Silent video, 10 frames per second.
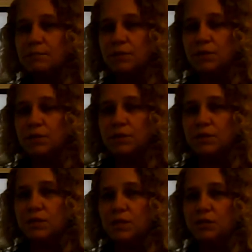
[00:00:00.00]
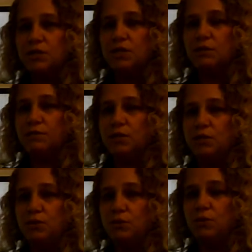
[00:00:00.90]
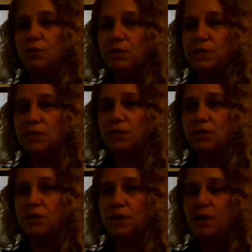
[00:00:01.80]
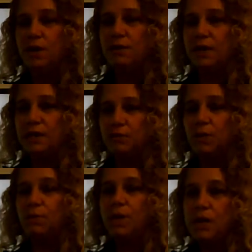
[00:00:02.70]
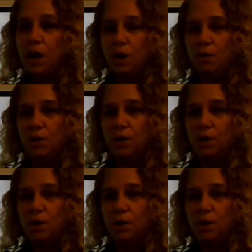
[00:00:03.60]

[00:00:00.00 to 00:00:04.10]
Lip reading: books and she gives 2 to her sister. That's what we know.